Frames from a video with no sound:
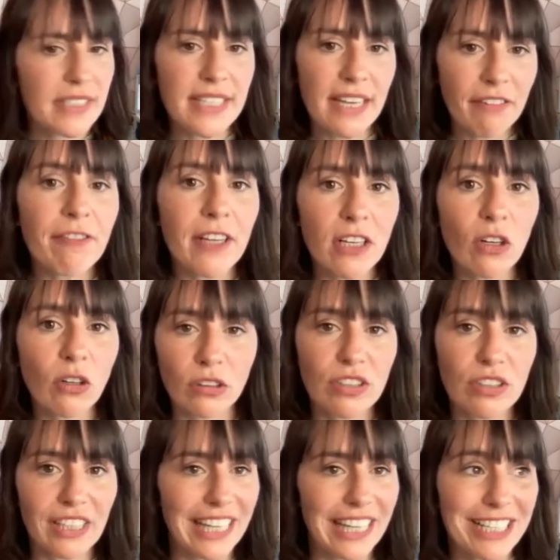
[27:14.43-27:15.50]
difficult
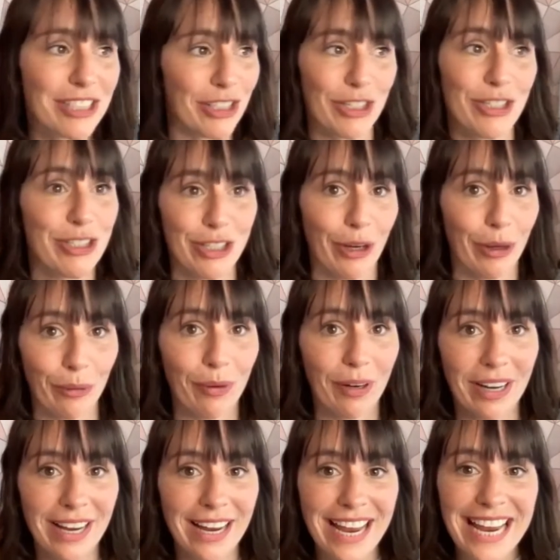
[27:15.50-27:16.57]
to listen to.
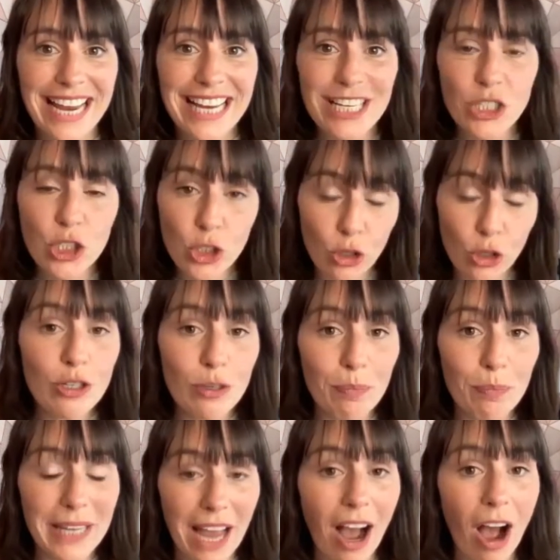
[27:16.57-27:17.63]
It
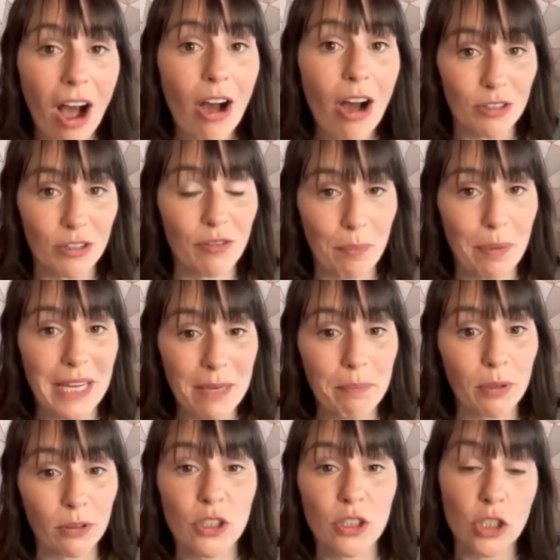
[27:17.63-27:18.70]
shouldn't be hard for
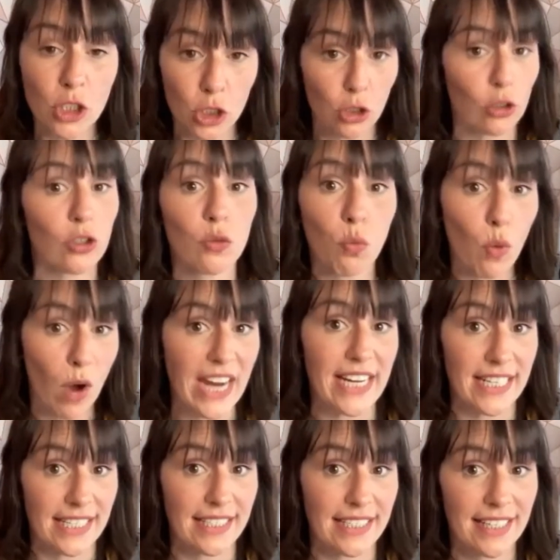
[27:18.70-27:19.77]
people to just
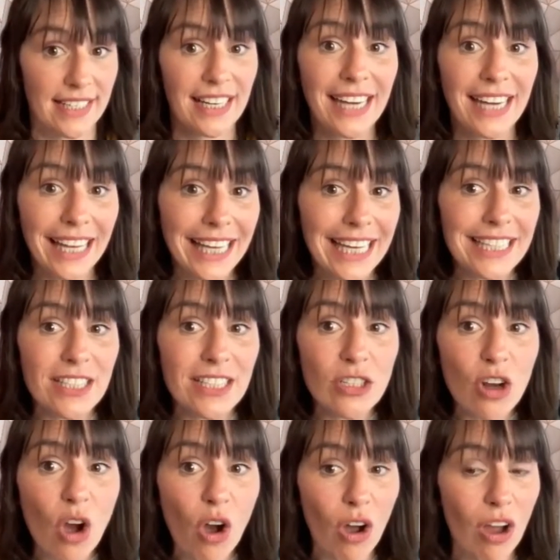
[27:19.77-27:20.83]
wait. Like, it's
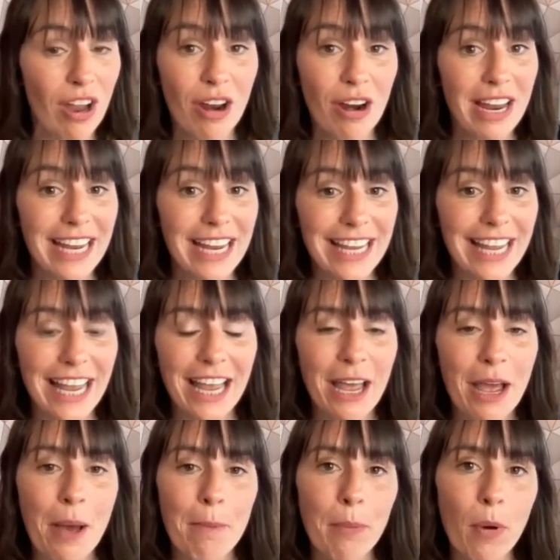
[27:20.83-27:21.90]
not.
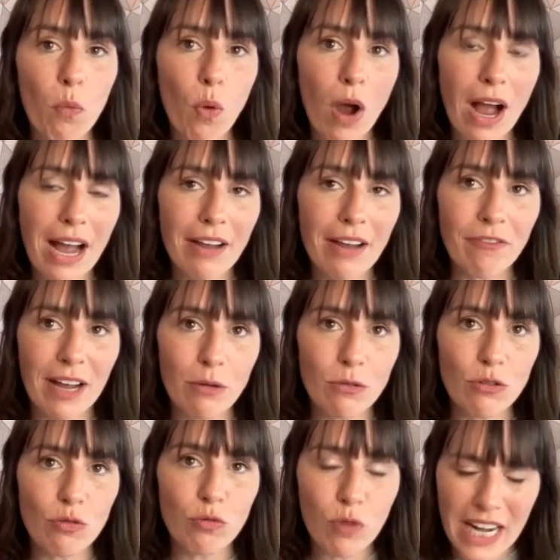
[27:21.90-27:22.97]
But what I
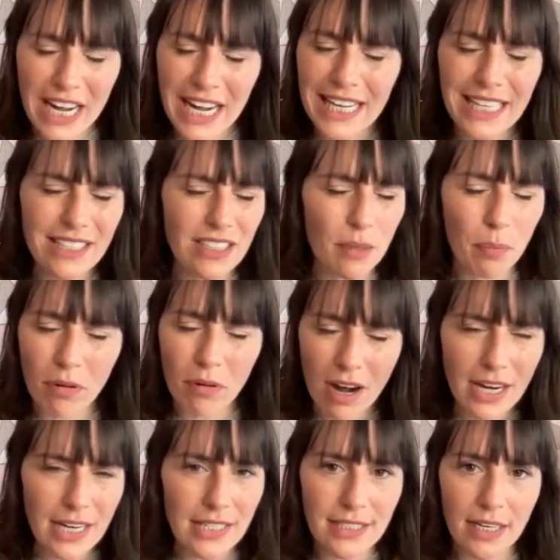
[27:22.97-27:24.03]
found really
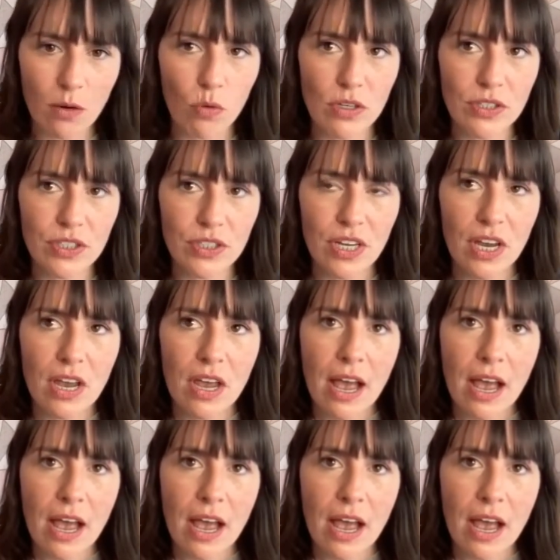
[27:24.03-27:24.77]
surprising was